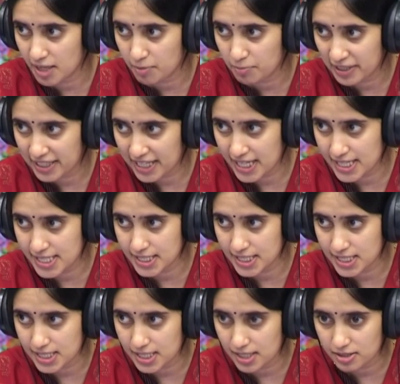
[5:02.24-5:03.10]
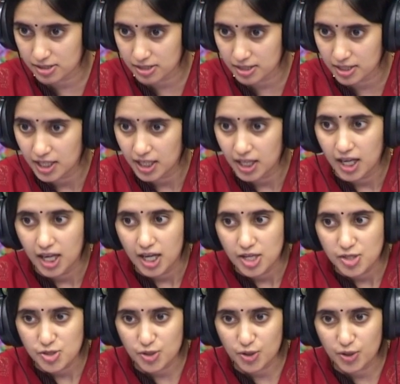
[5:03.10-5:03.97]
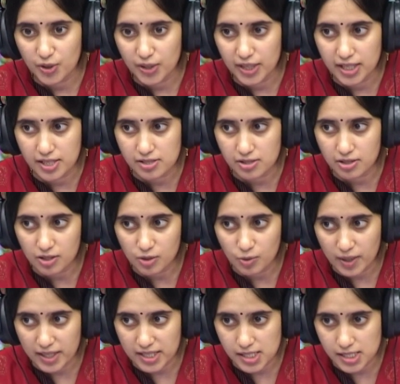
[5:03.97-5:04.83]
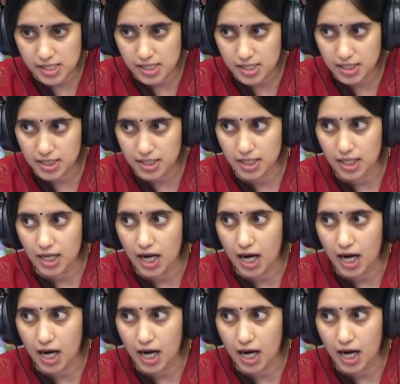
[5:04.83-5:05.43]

application, etc. So is your question